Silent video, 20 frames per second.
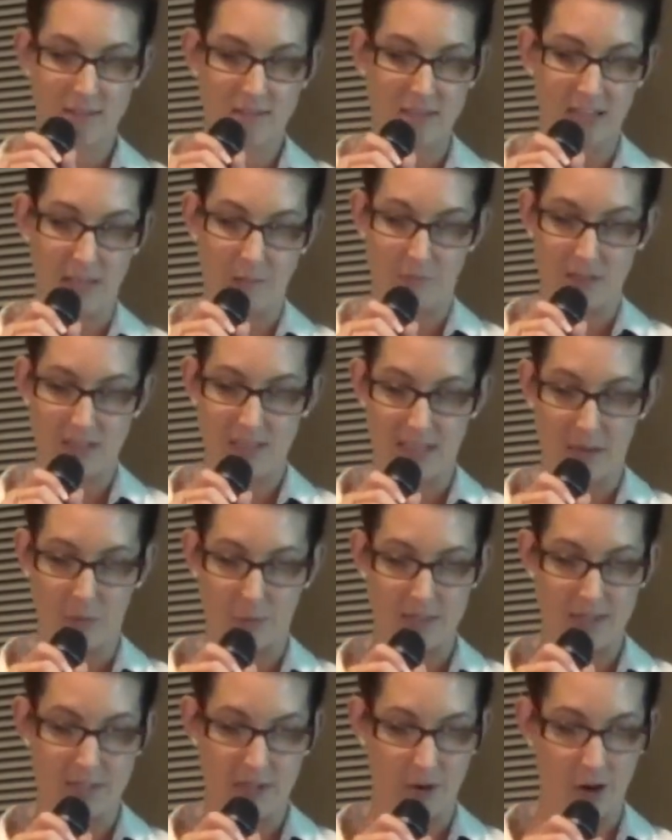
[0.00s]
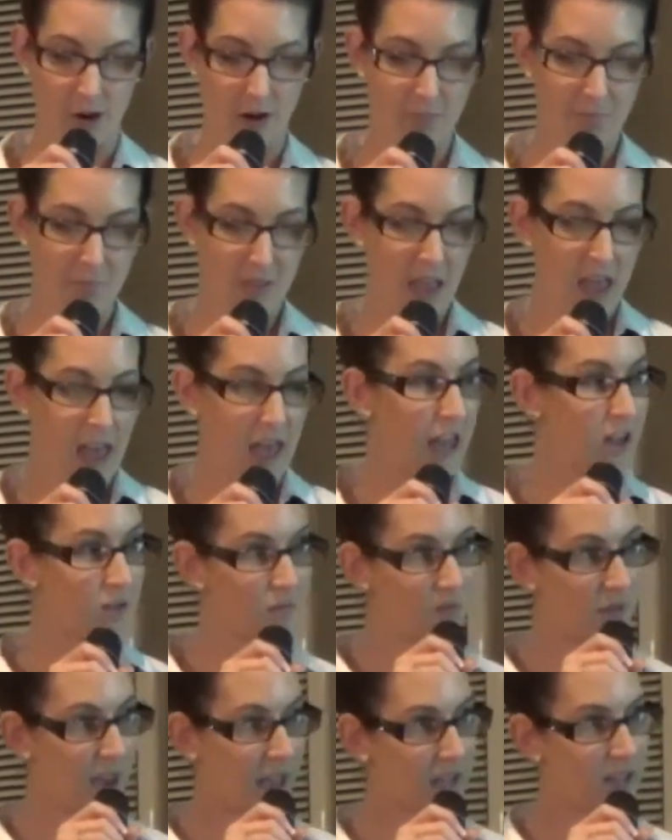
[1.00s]
seamlessly with Xero.
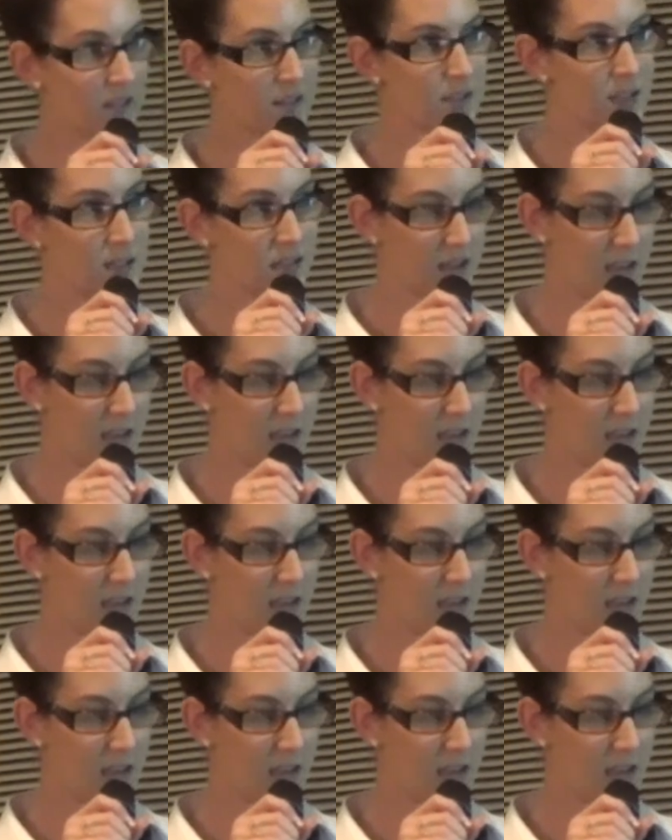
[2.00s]
And Vend